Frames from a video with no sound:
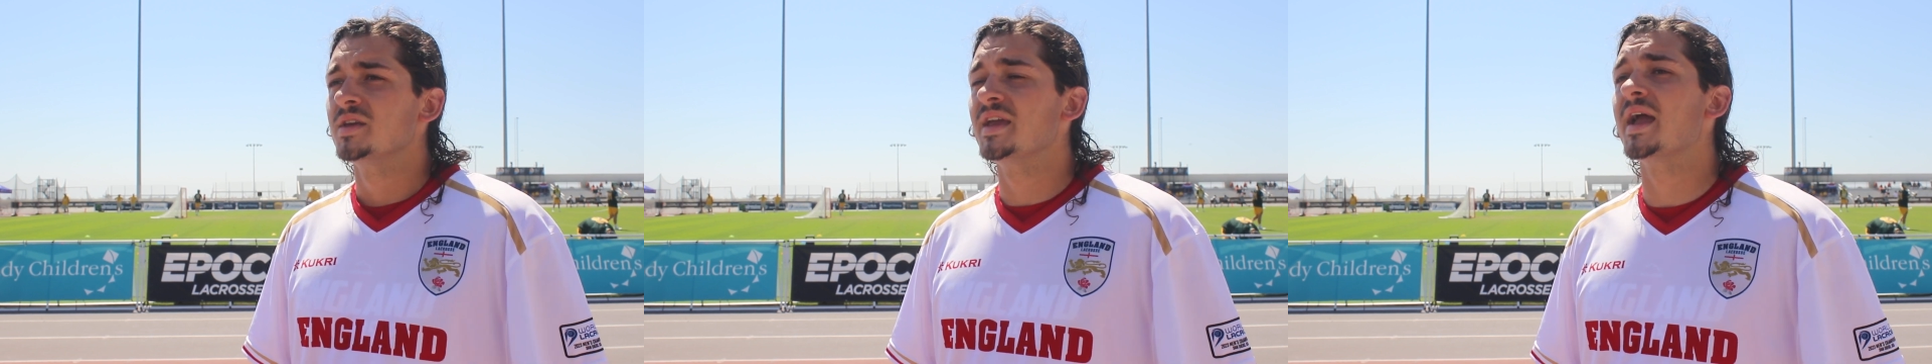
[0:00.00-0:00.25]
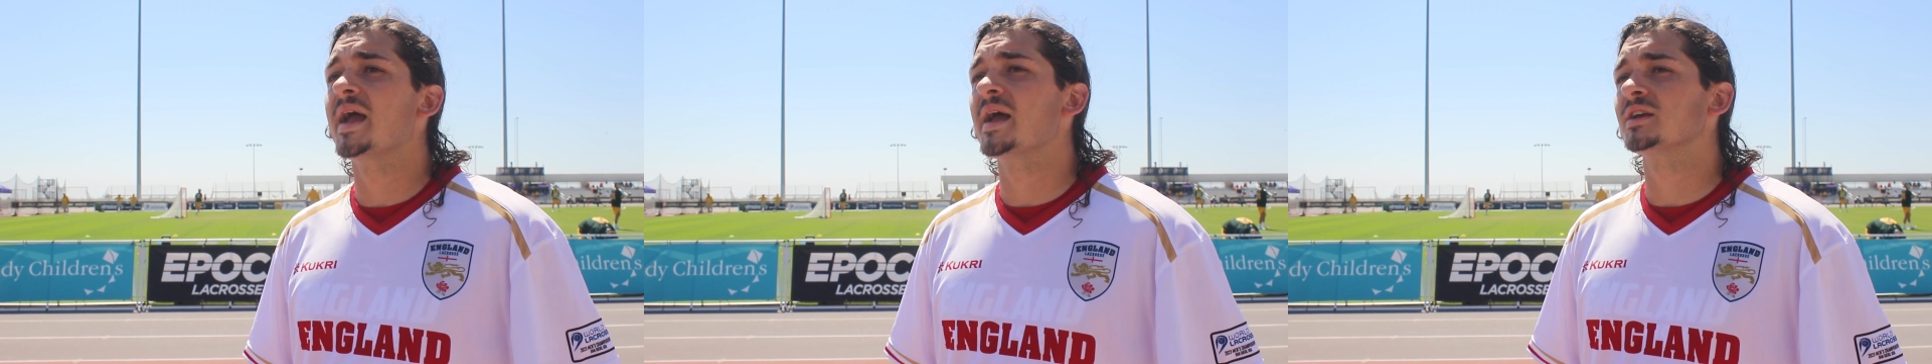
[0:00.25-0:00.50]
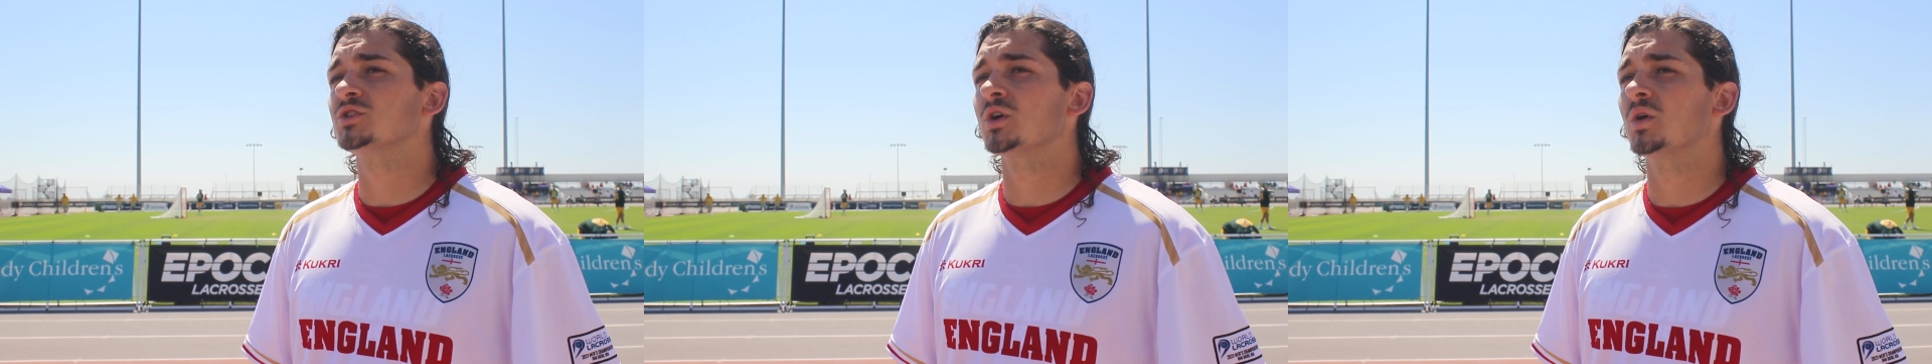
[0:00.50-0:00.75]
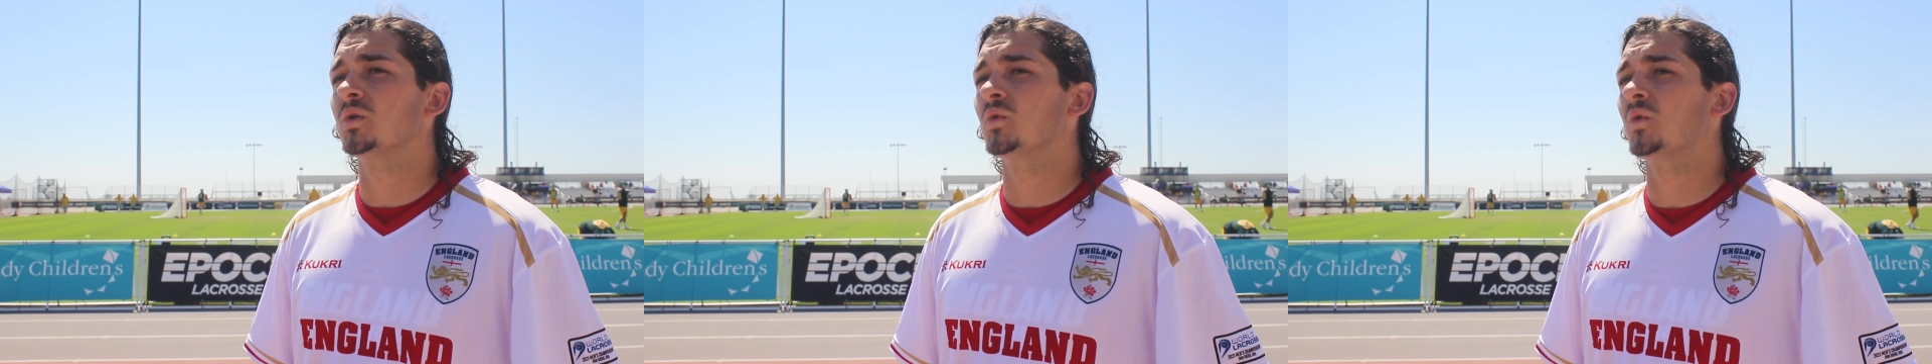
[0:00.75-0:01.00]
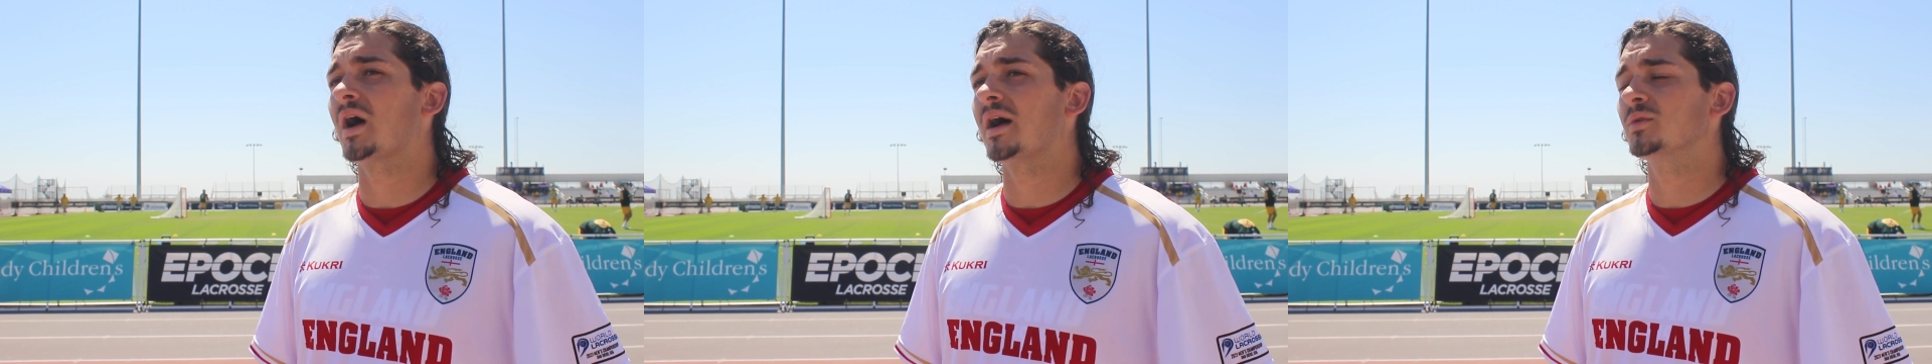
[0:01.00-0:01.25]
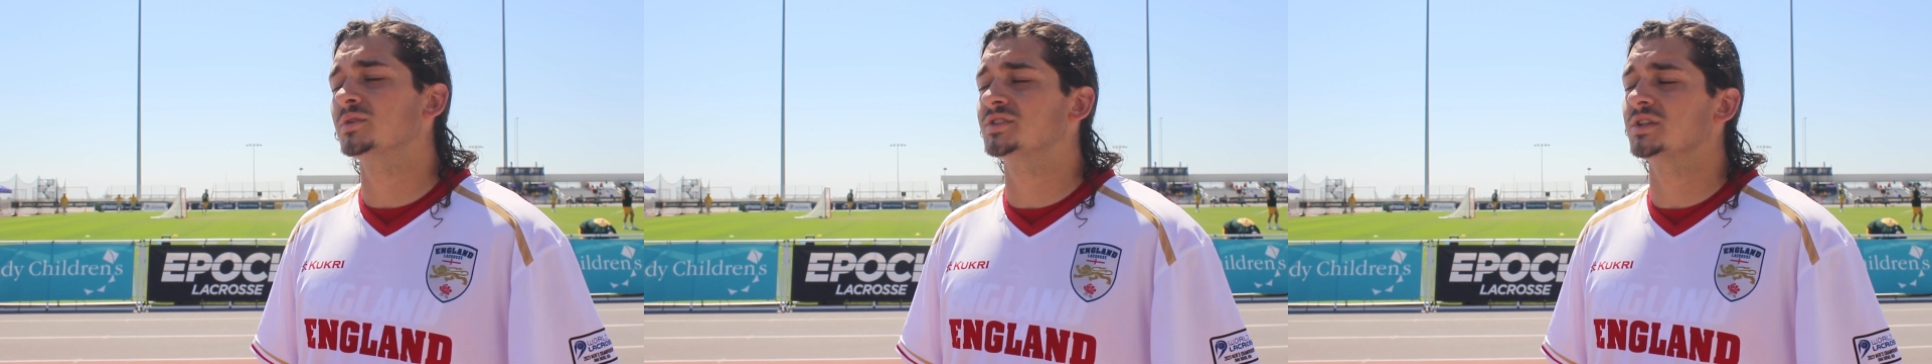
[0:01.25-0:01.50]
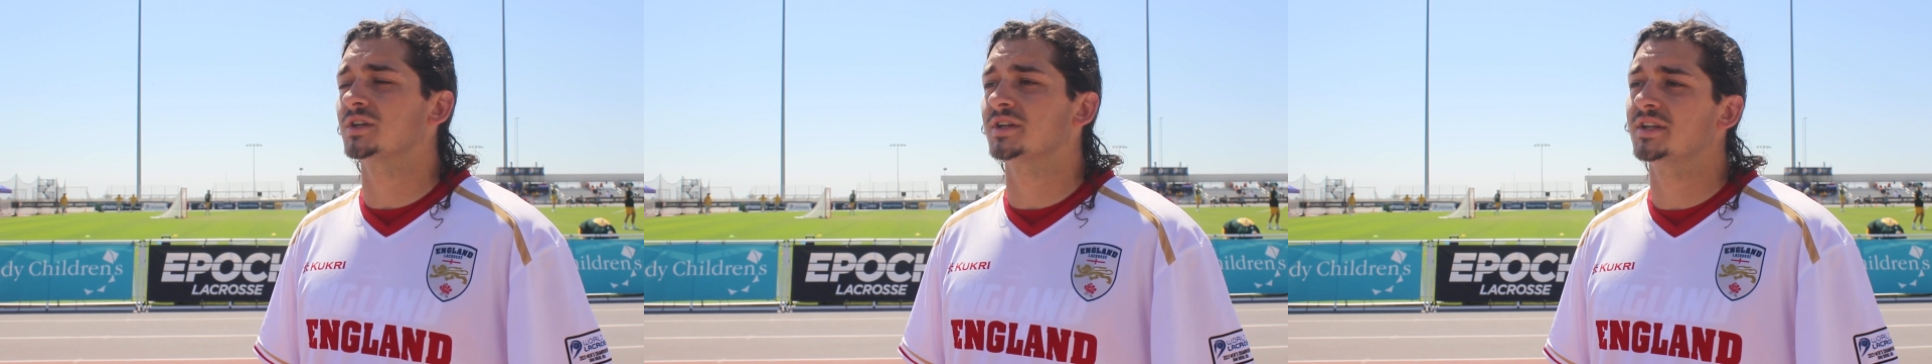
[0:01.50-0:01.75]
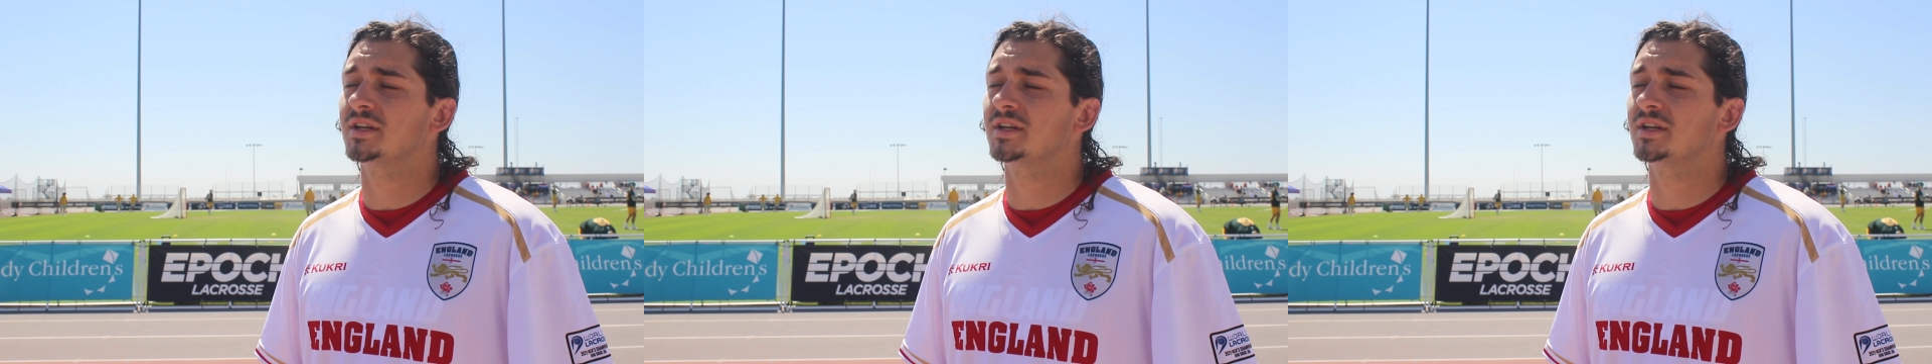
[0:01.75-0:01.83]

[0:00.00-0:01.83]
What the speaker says: Yeah, so while I was looking